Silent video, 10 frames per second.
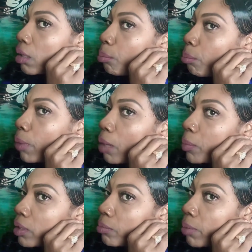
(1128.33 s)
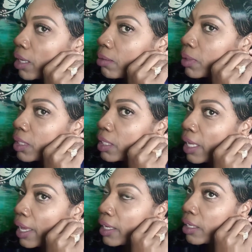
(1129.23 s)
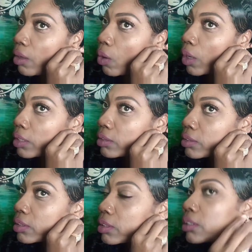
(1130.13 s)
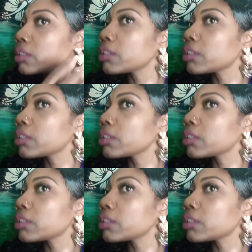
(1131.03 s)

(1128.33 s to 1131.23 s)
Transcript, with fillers: Mama and baby and daddy hearts.